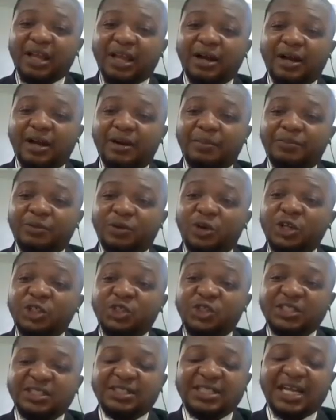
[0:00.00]
um,
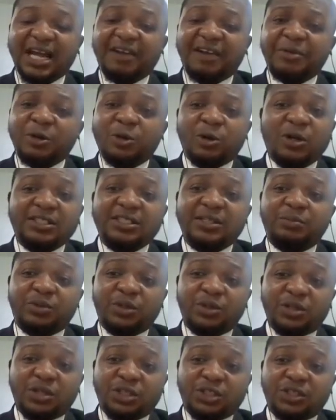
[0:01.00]
countries have been cutting
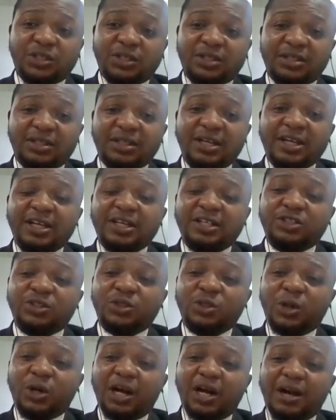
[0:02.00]
production.
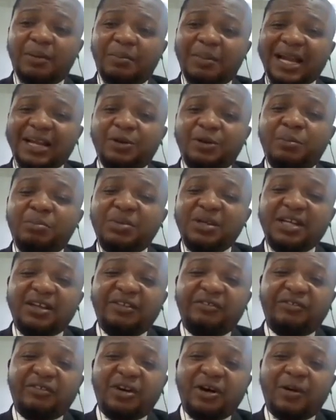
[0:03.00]
So um, I don't
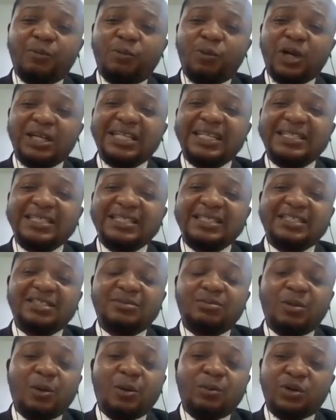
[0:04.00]
believe um, what they need is
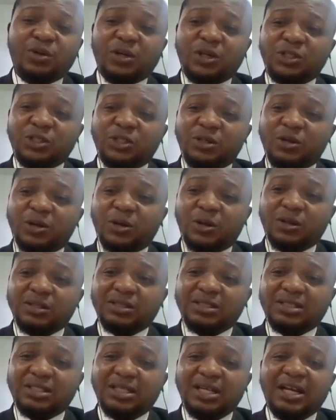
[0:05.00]
more production
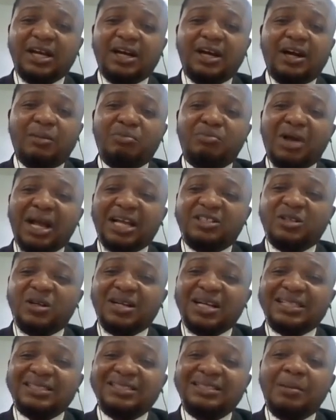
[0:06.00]
cuts. Um, as
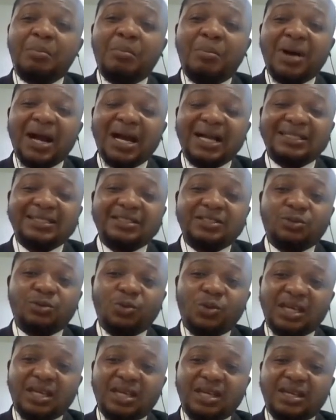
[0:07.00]
long as demand is
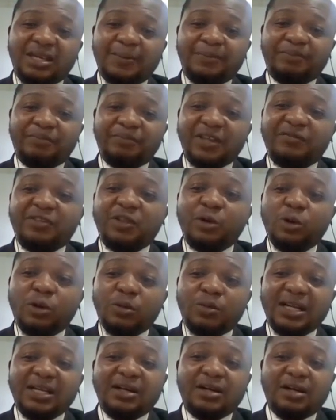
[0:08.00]
weak, if the
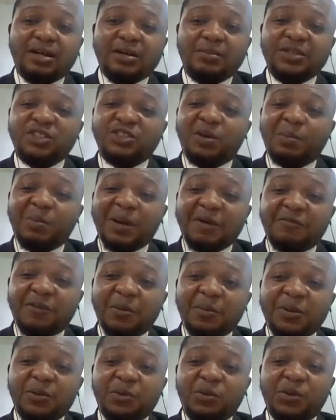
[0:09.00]
global economy is not
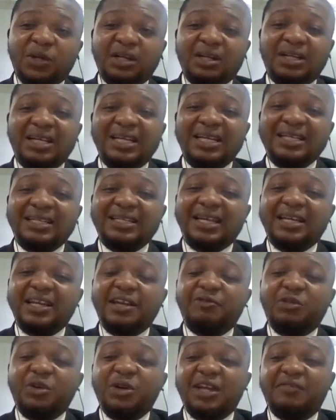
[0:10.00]
performing well, then
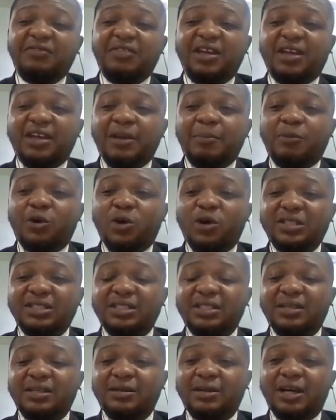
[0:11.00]
even if they keep
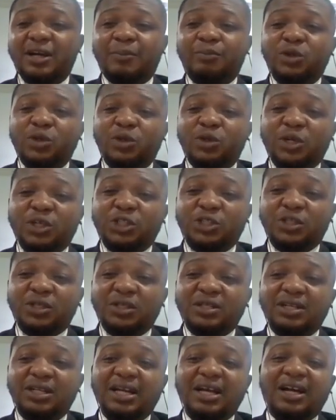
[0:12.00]
cutting um,
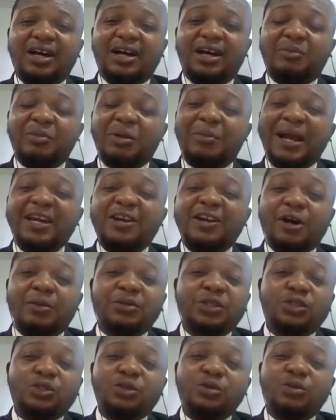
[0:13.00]
production, um, it might not
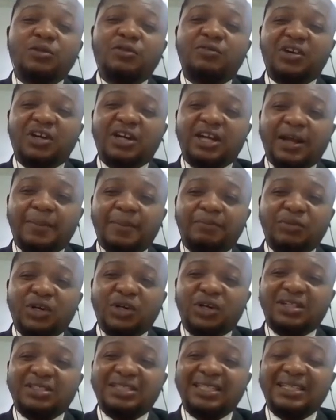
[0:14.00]
be too good for them,
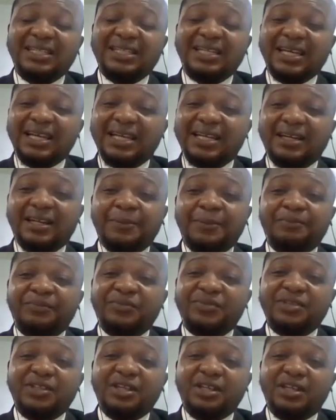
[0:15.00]
because in the end,
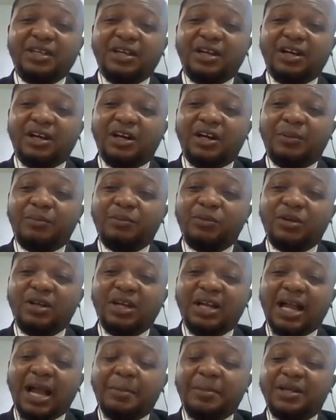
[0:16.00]
The, uh, um,
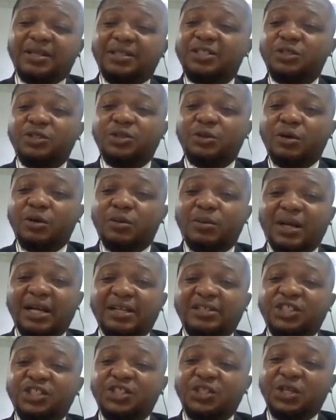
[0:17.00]
I mean, due to
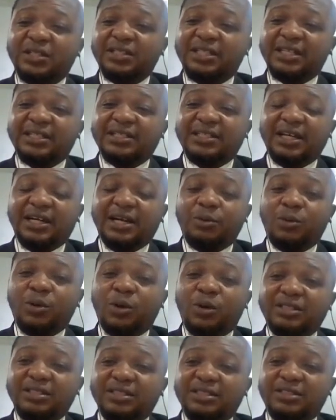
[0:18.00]
globalization, the entire
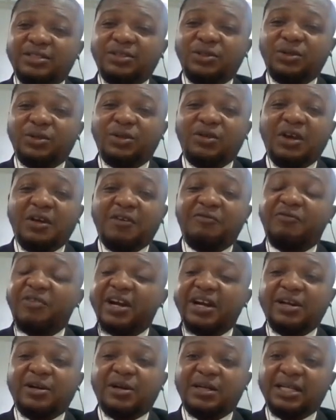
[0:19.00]
world is, you know,
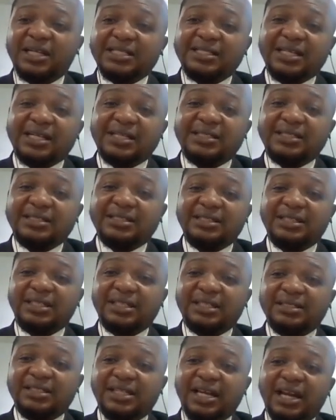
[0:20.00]
very connected
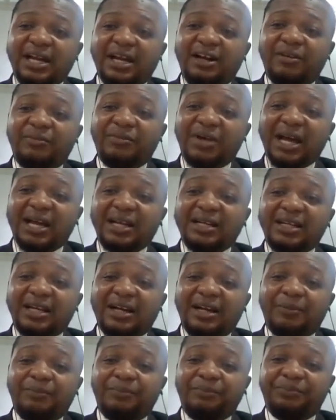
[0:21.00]
days, um, and
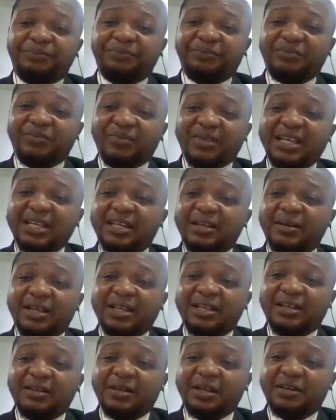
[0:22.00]
um, in, the,
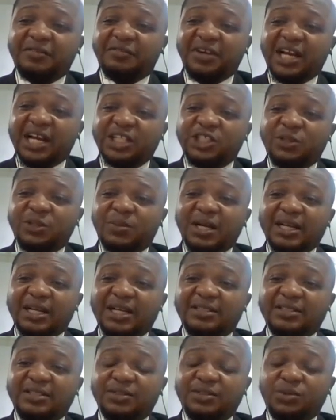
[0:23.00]
in, the, in the financial
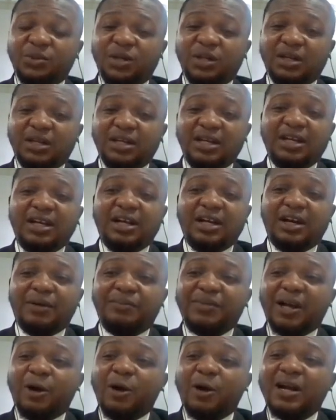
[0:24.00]
markets as well,
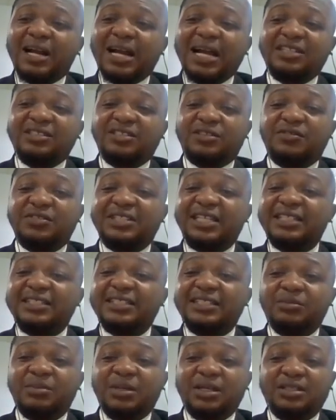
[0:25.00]
um, there are all kinds of
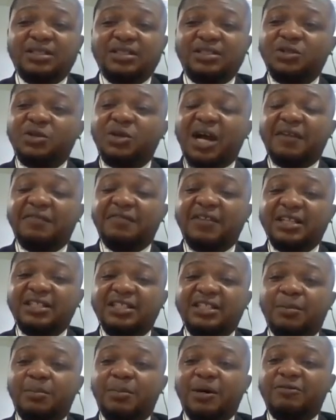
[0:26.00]
sentiments, you know,
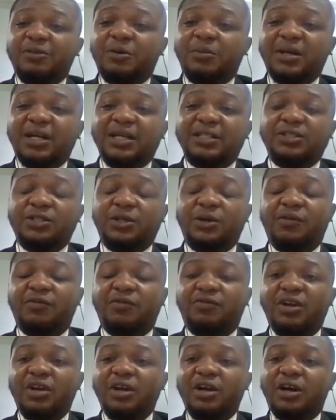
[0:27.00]
affecting the performance of
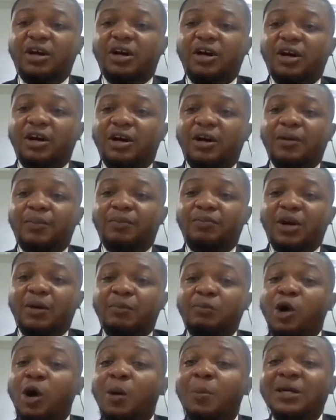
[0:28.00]
uh, um,
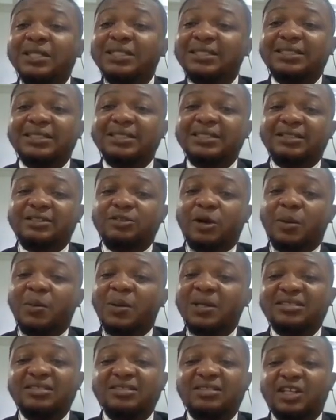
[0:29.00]
um, commodities.
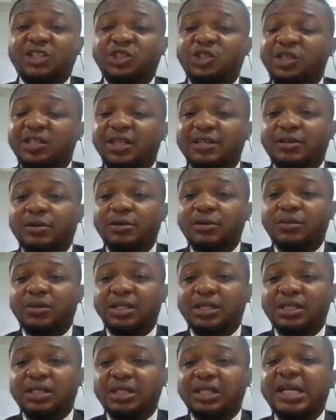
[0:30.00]
Commodities are traded
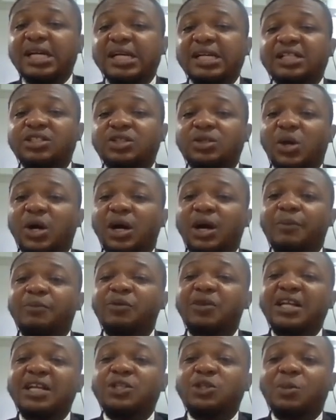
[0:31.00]
globally, so um,
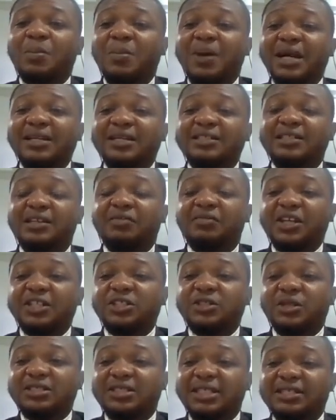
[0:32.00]
you need to manage
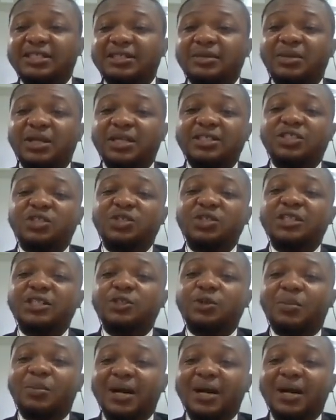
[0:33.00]
investor sentiments. You need to